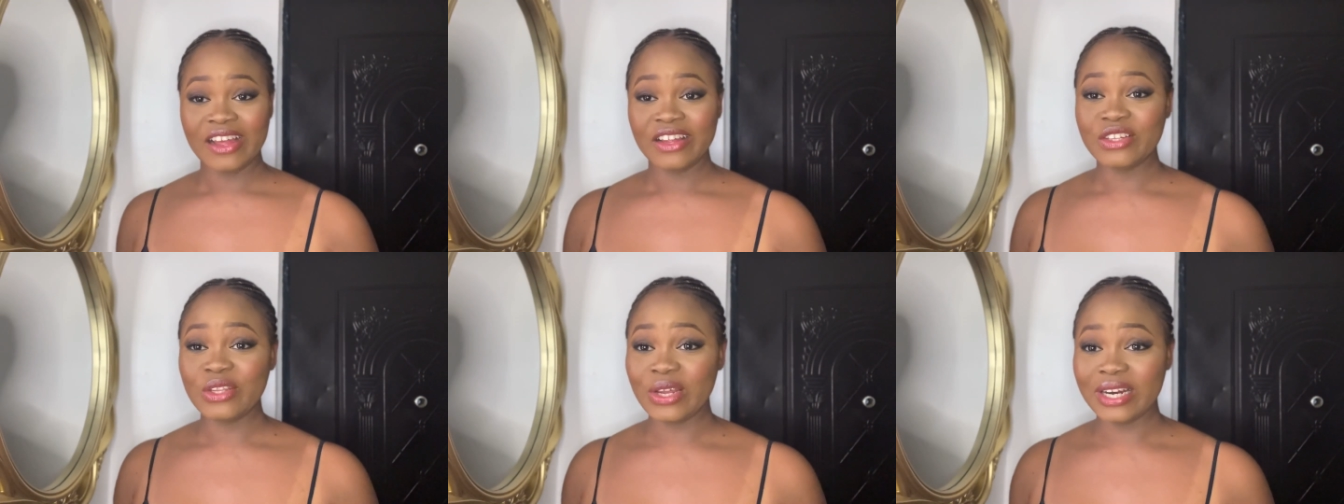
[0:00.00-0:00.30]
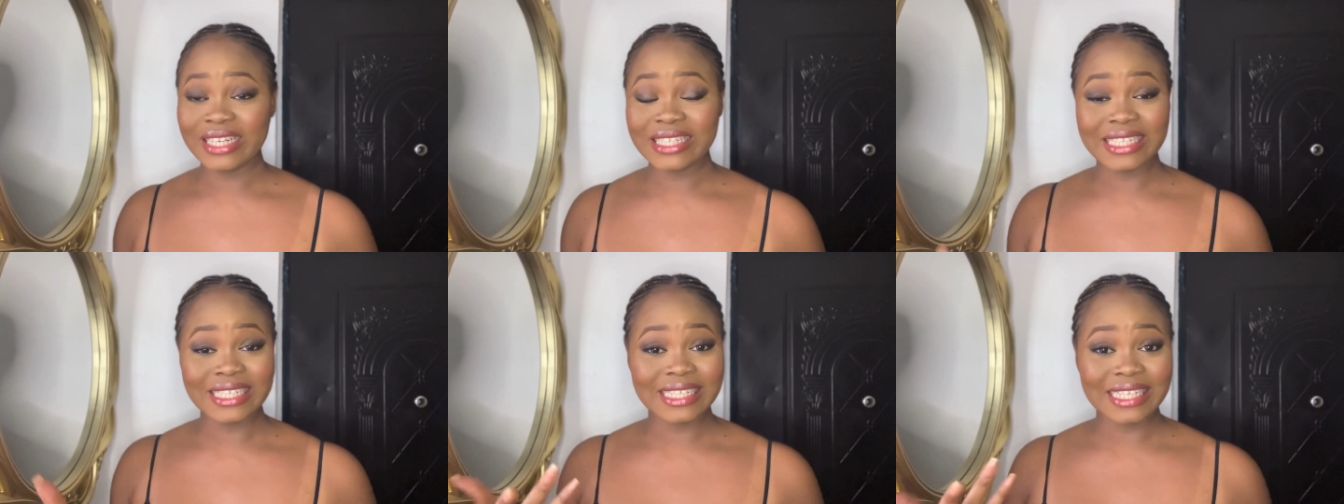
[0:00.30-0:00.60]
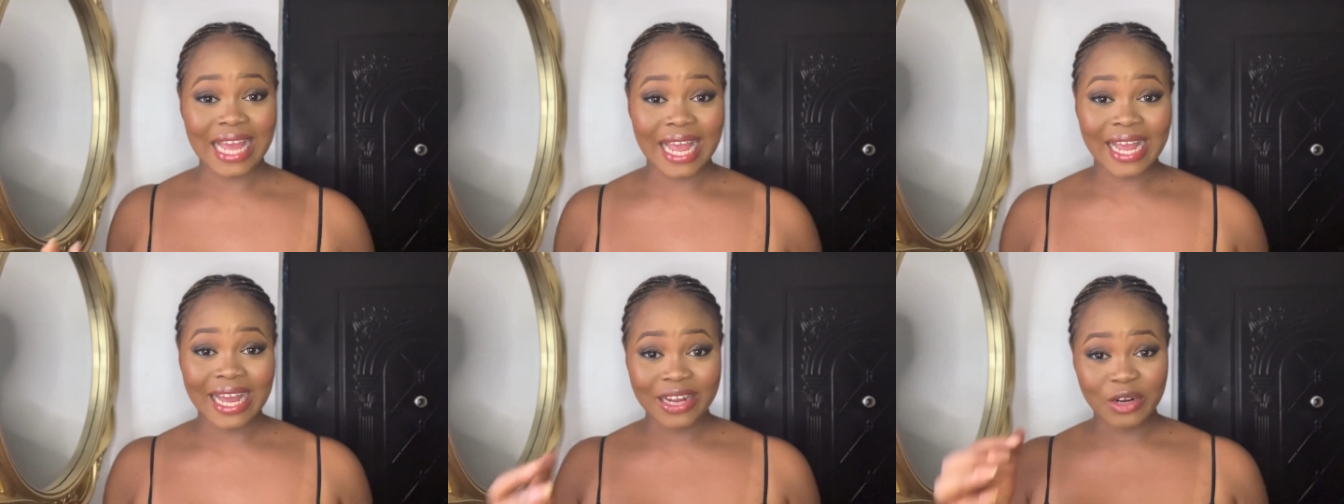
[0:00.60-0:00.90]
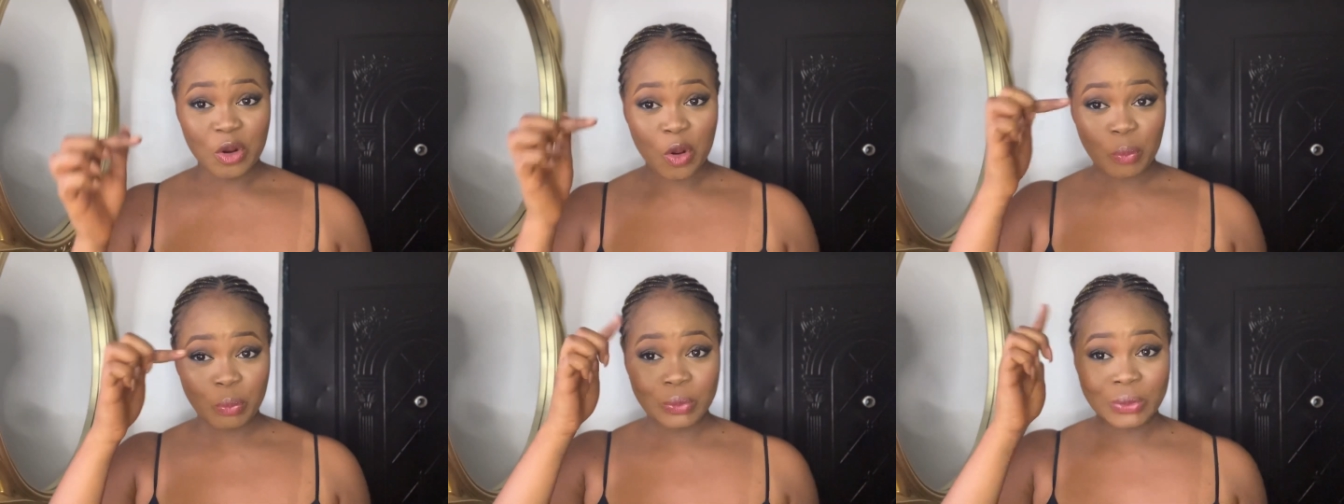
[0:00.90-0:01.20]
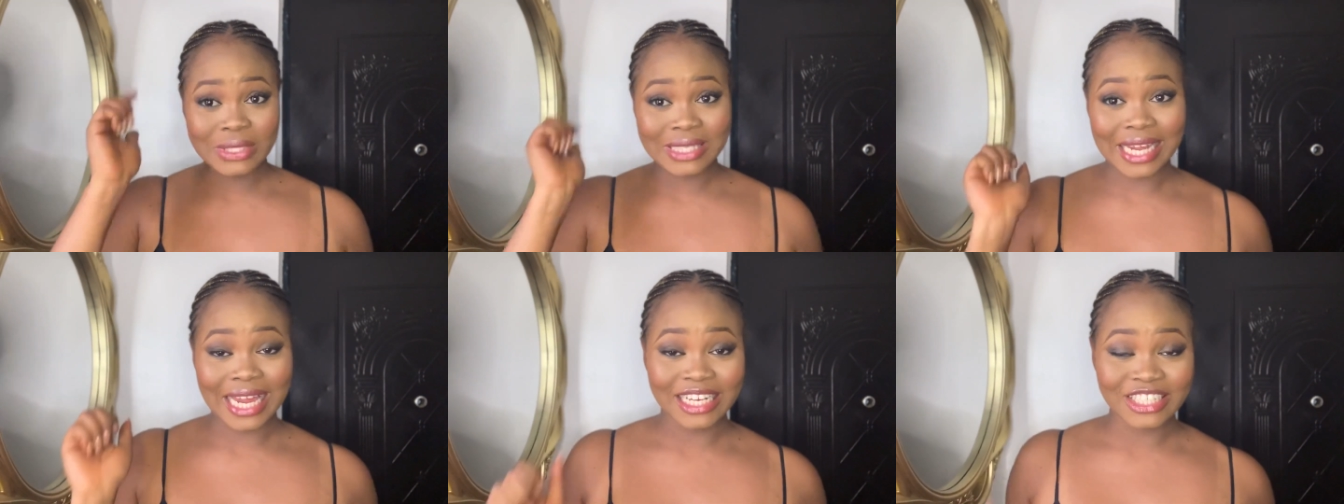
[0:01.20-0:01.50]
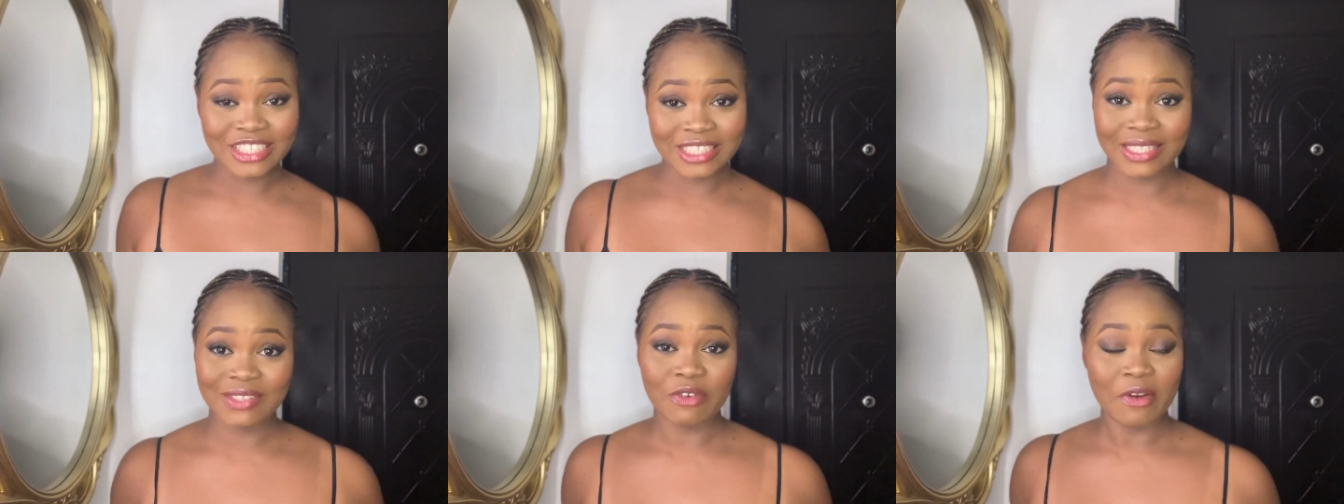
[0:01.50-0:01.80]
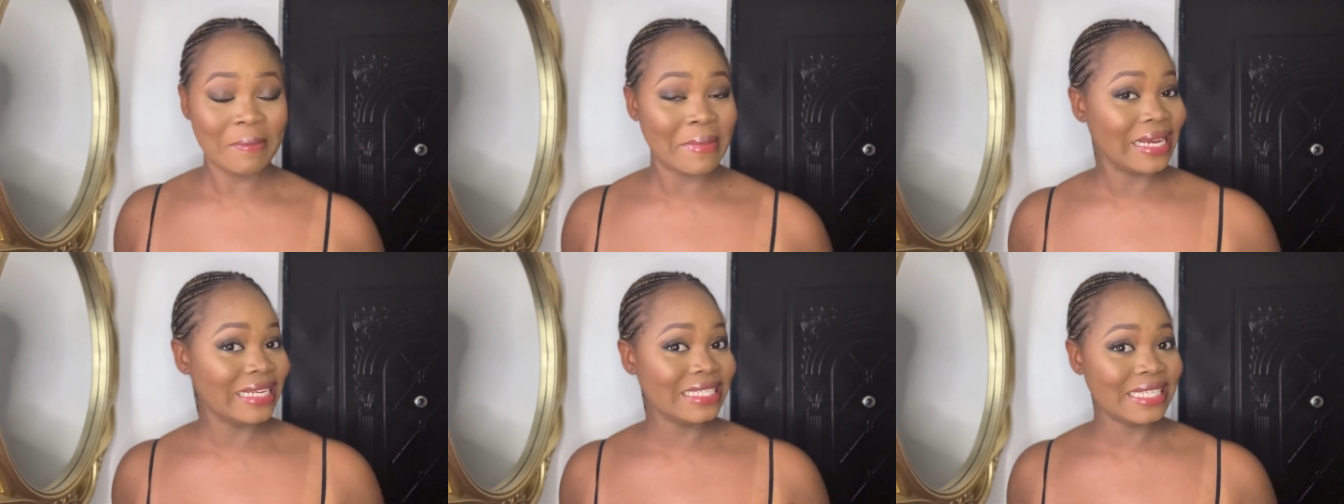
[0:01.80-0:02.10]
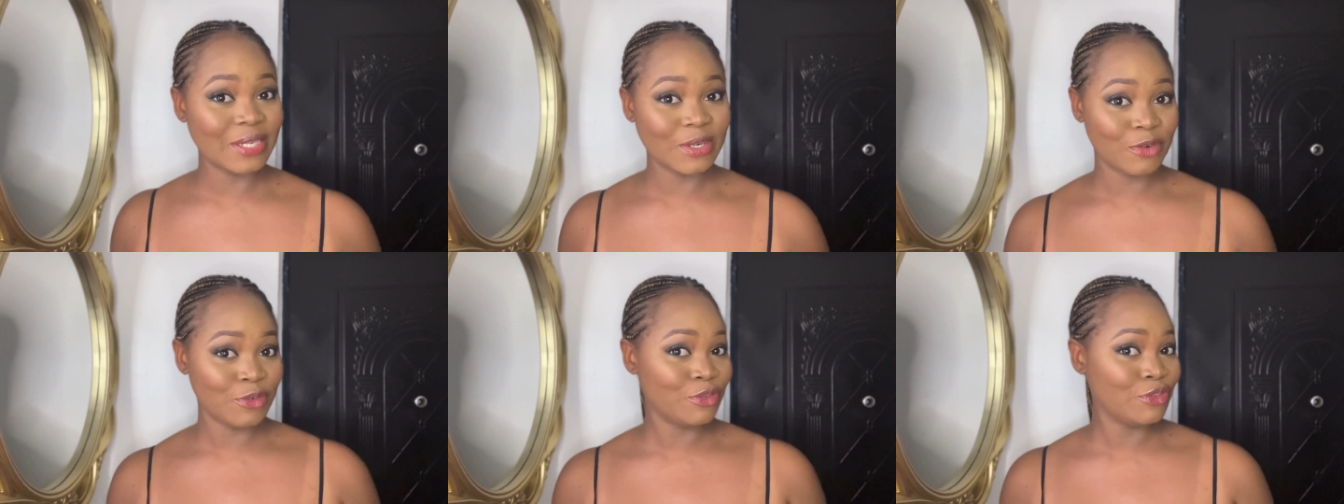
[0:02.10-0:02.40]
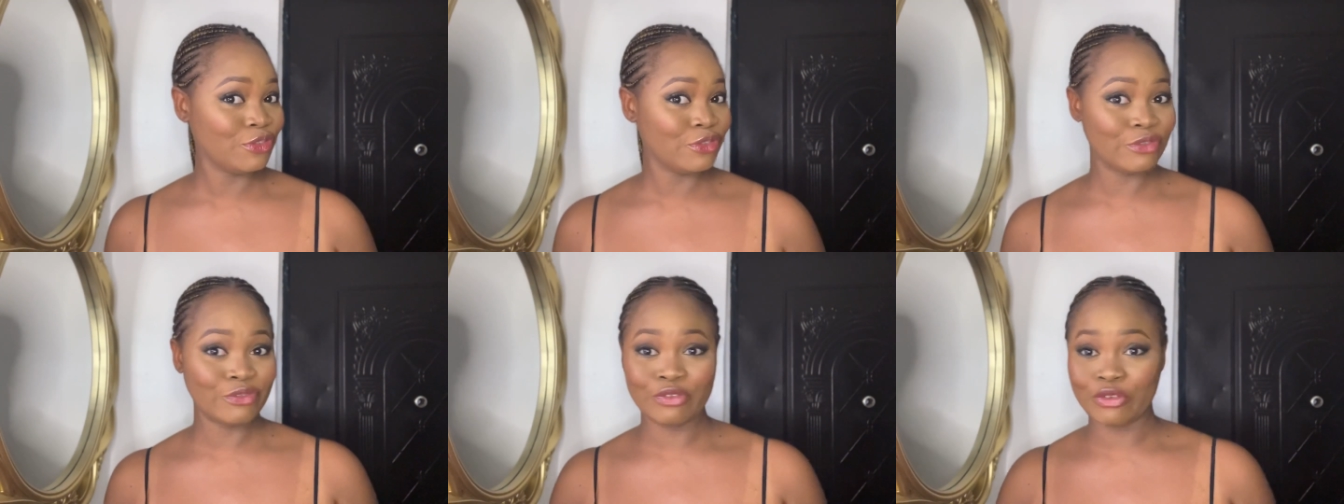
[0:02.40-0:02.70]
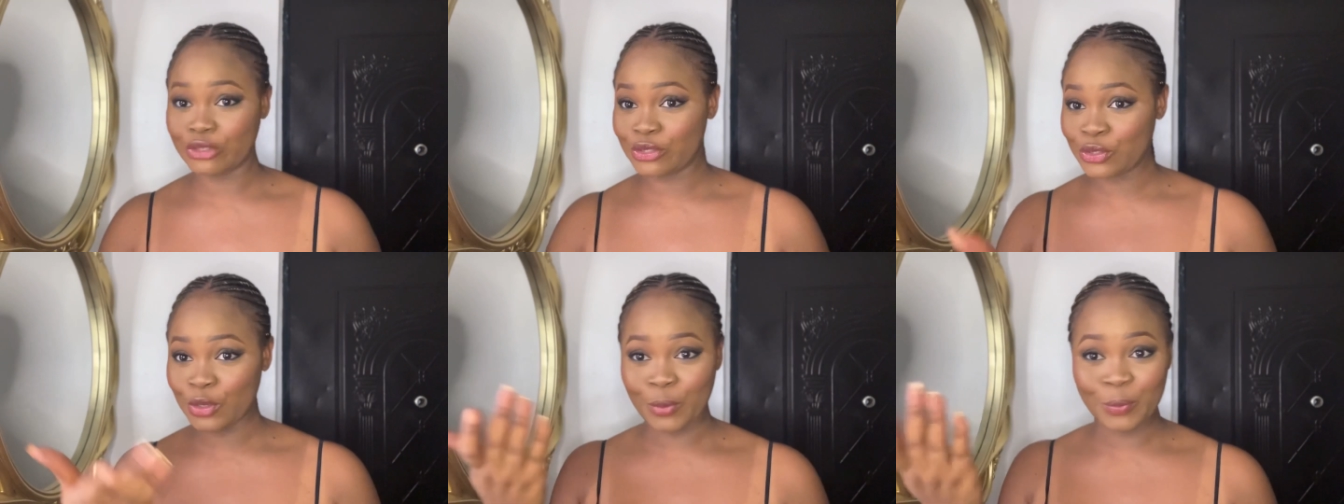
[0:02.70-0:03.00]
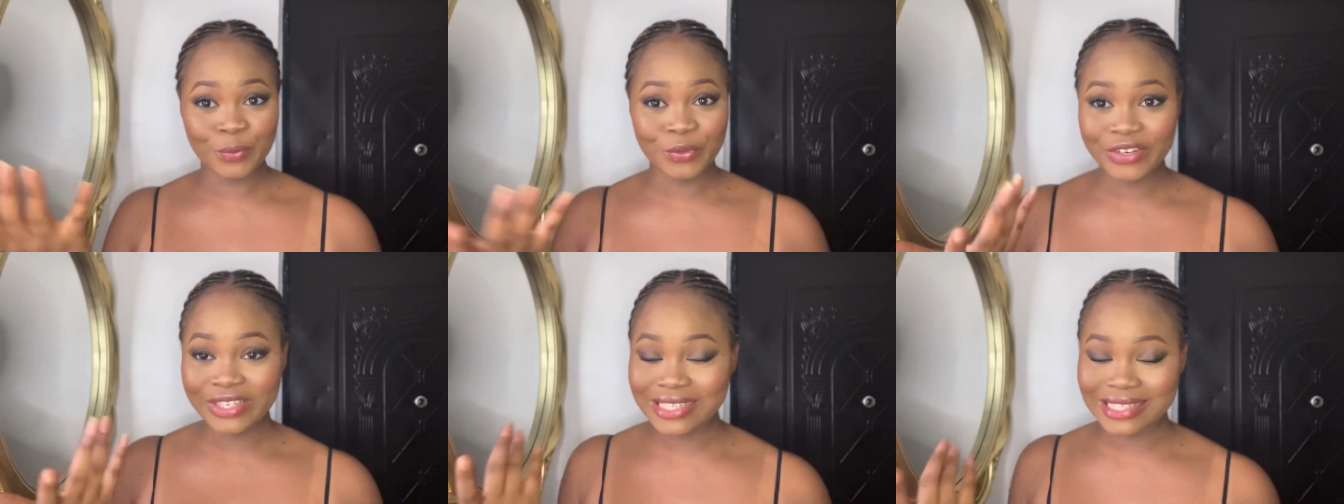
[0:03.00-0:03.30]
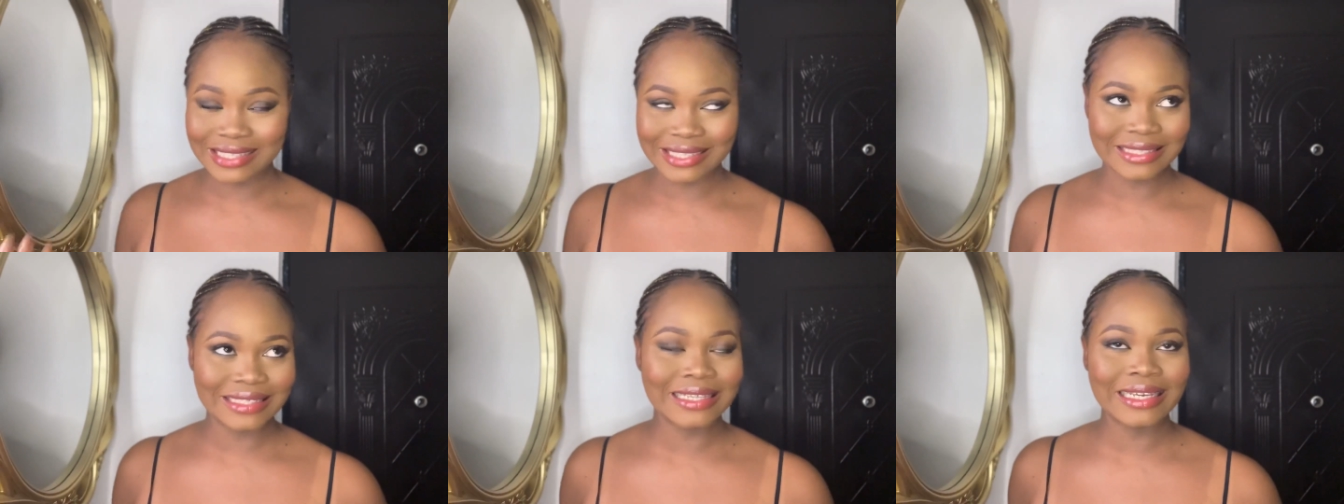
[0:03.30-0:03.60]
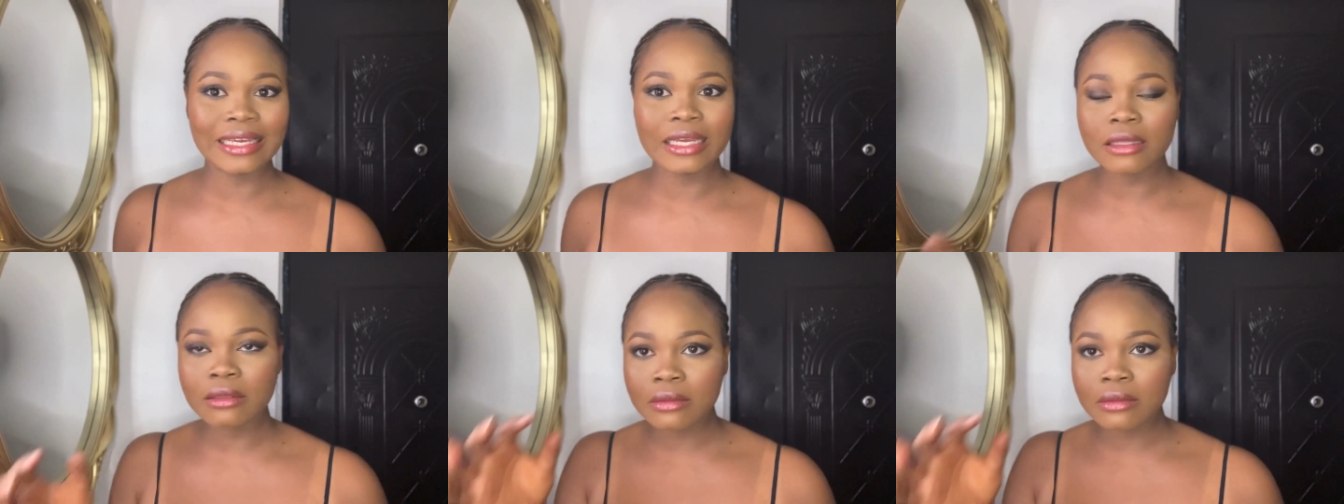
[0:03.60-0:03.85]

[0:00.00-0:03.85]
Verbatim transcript: The little is I cannot put lashes for myself for some reason.